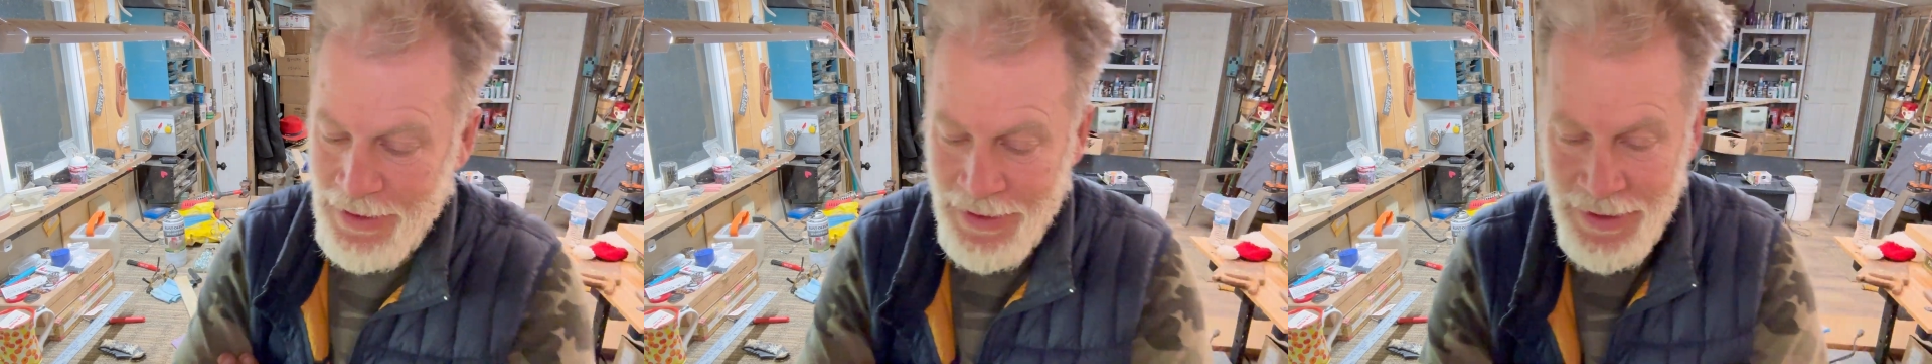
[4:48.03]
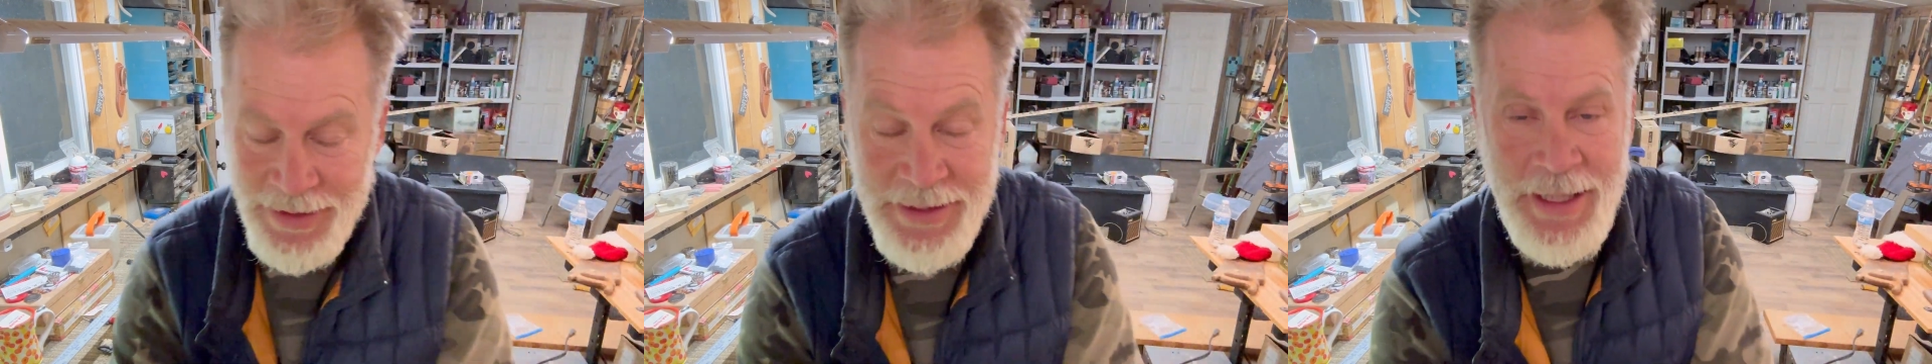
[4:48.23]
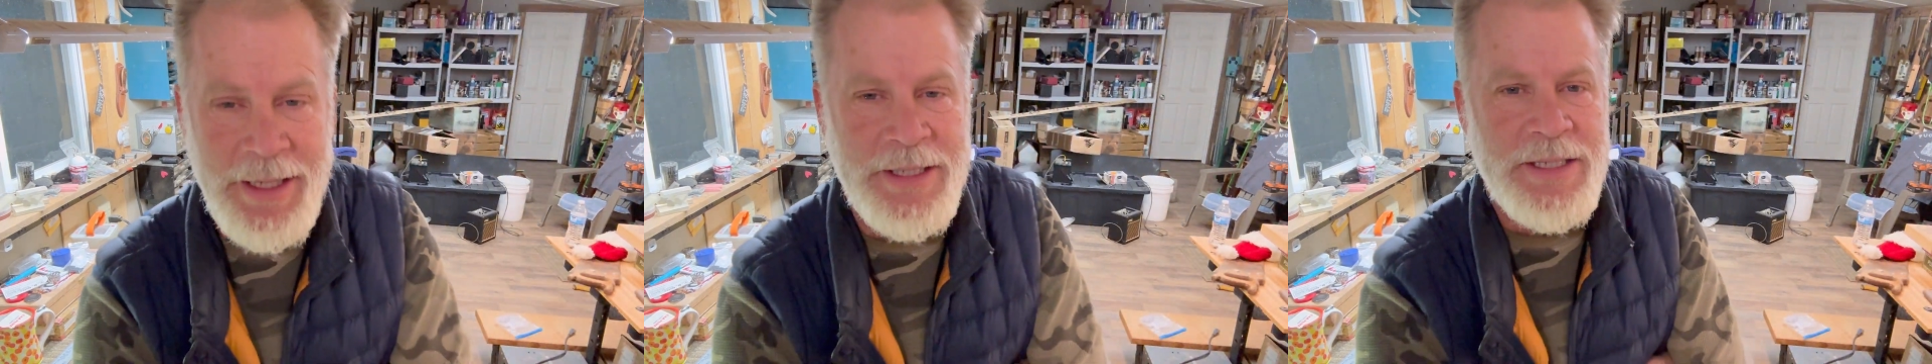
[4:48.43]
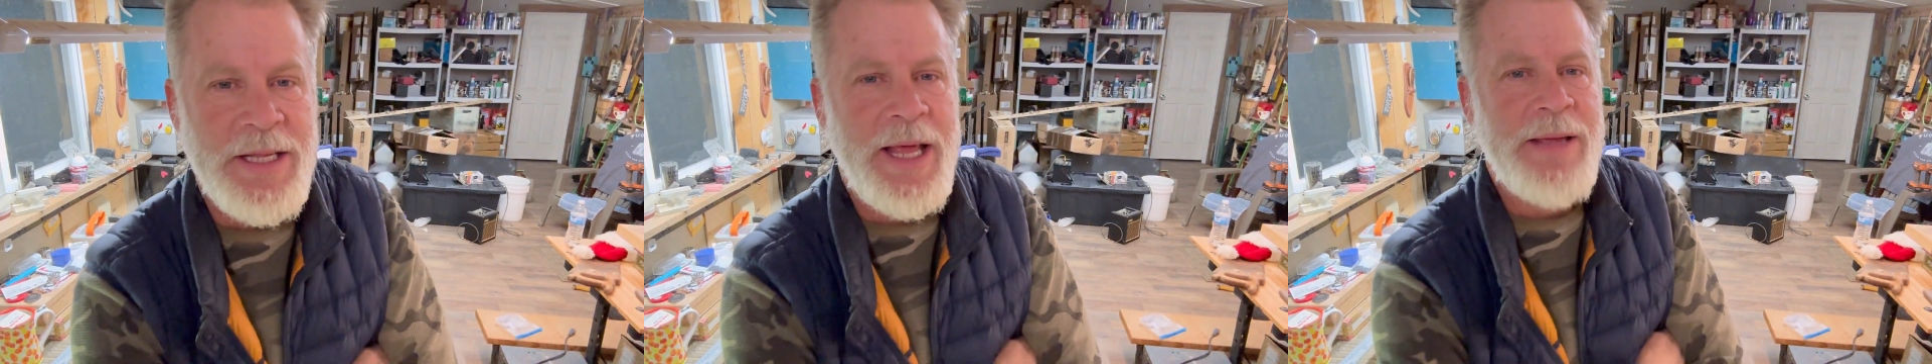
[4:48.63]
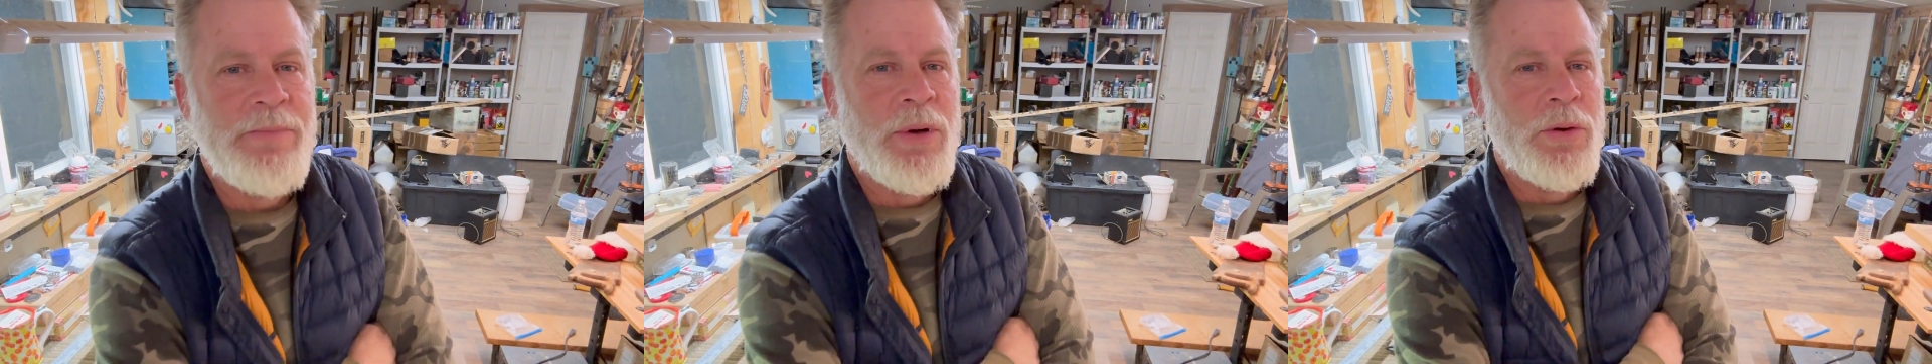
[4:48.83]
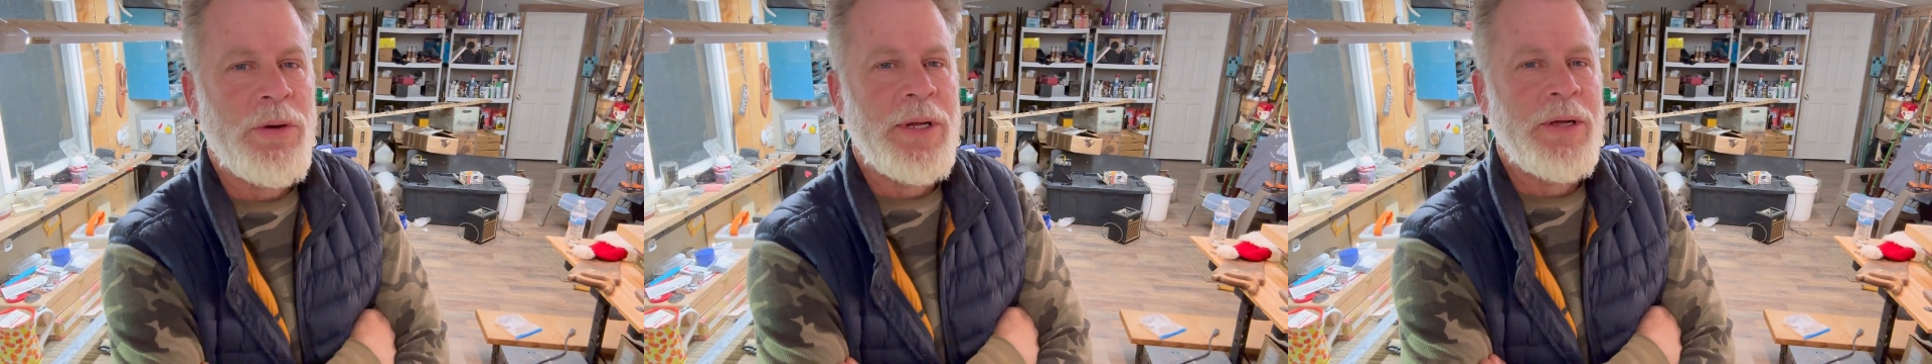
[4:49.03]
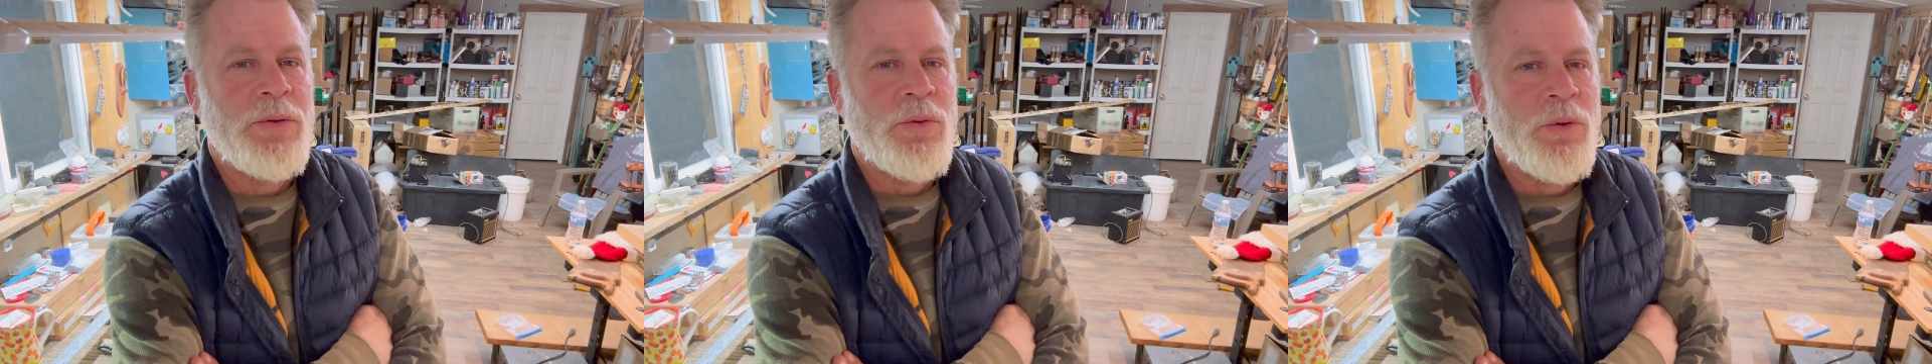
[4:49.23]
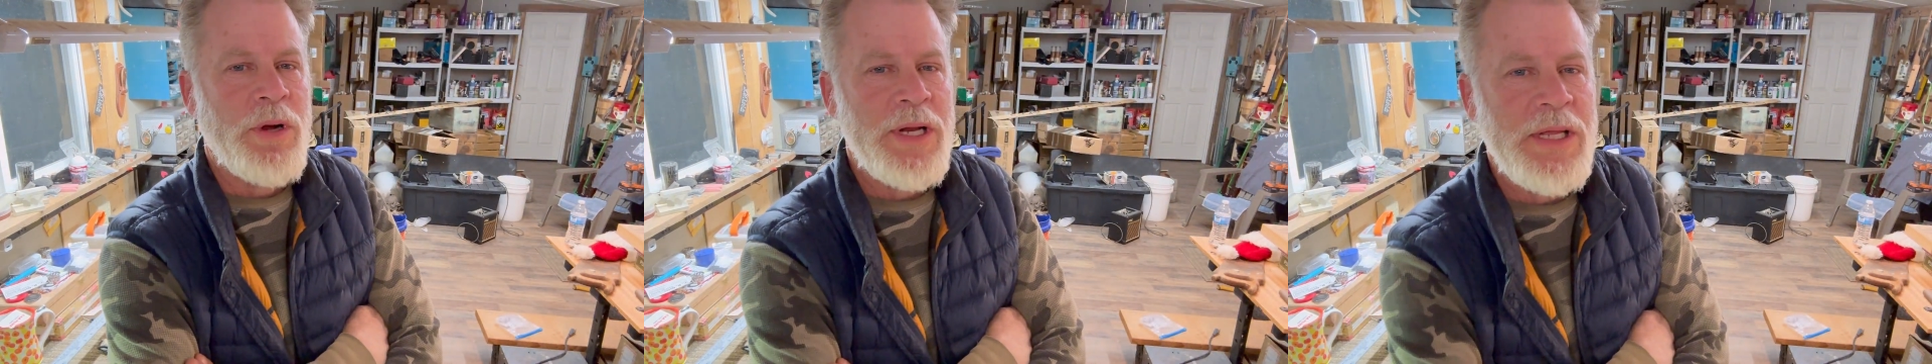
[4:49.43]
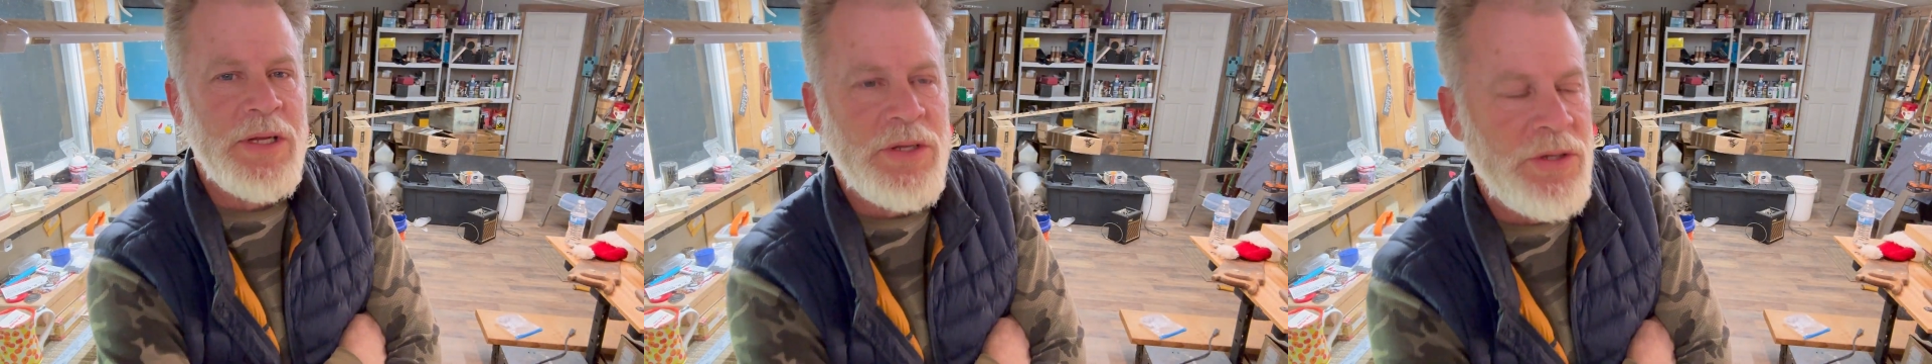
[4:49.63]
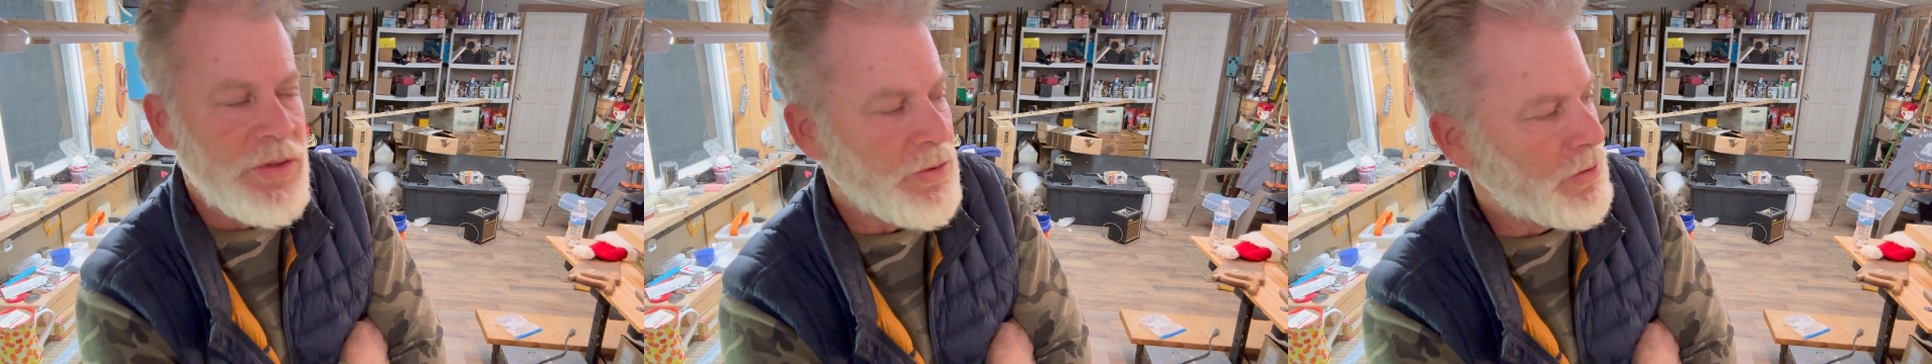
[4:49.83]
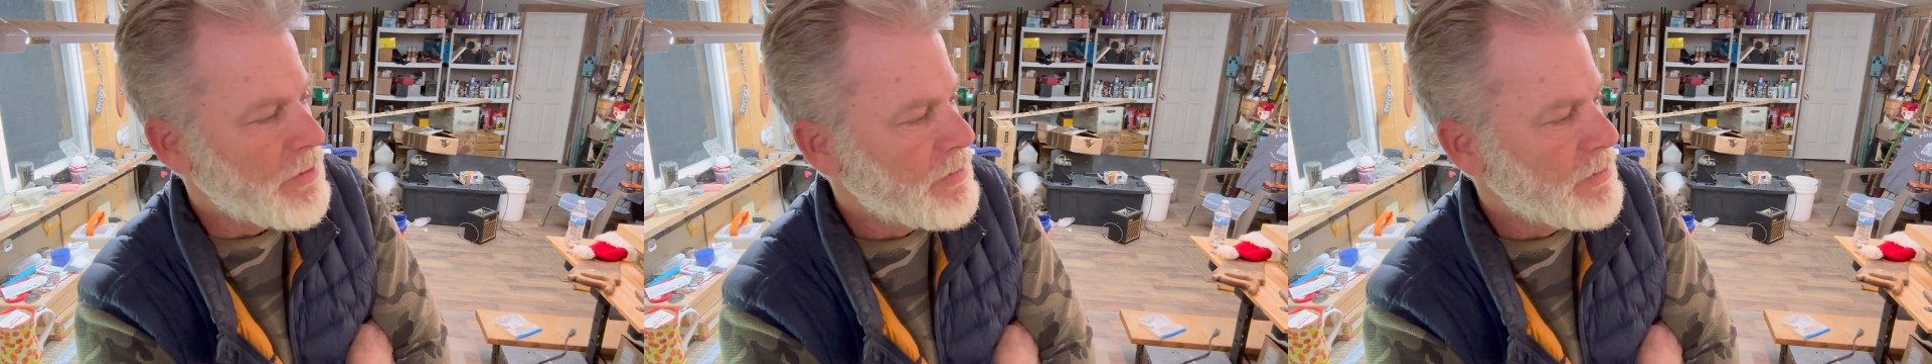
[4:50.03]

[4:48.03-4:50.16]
and it's got a slight bow in it, what do you do?